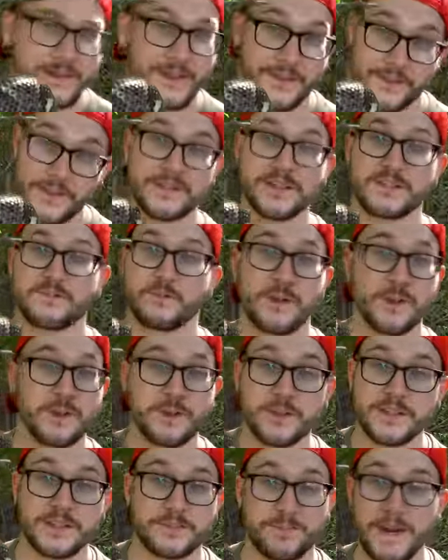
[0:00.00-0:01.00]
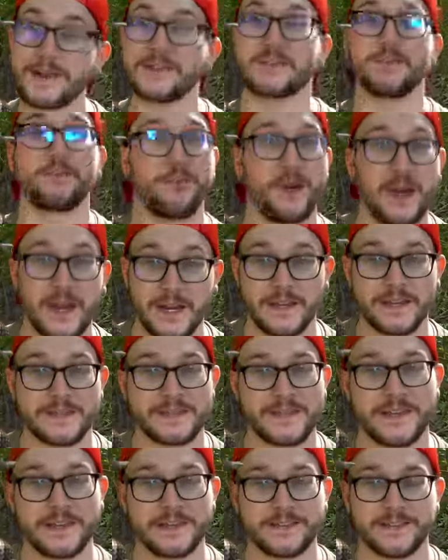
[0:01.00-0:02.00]
And this is where you'd expect to find a
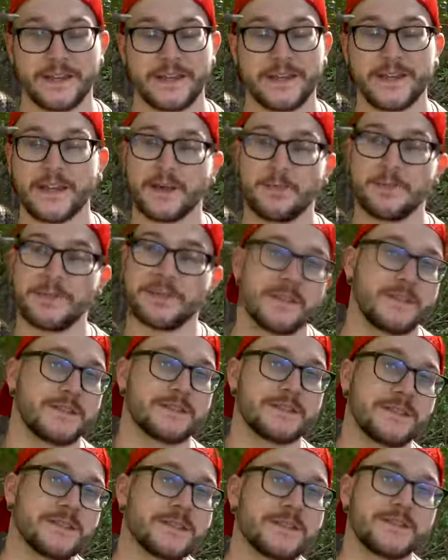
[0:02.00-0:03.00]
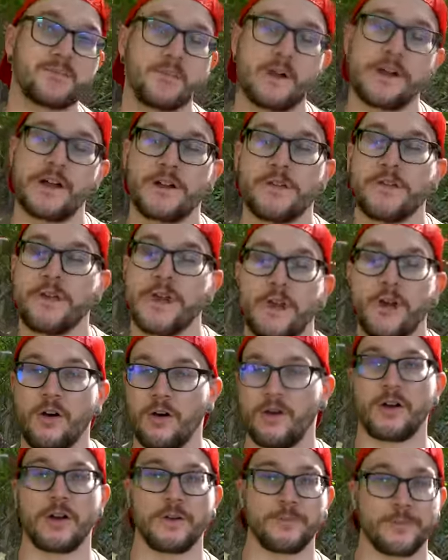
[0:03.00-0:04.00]
Sanzinia, because this is where they
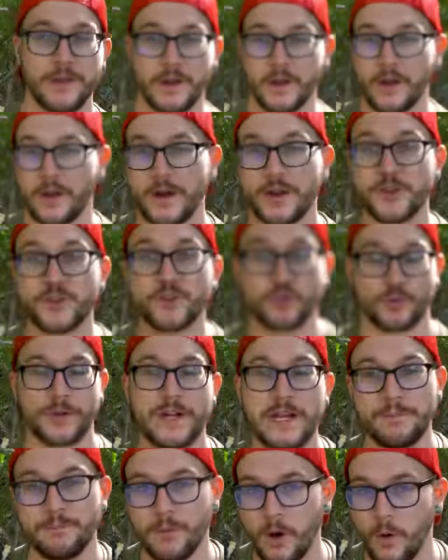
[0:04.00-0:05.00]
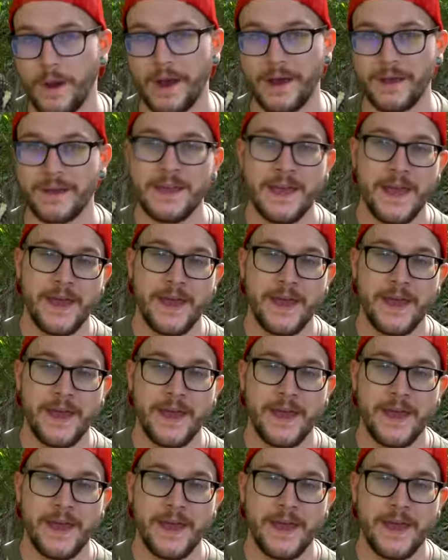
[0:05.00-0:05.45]
are. They are a tree boa.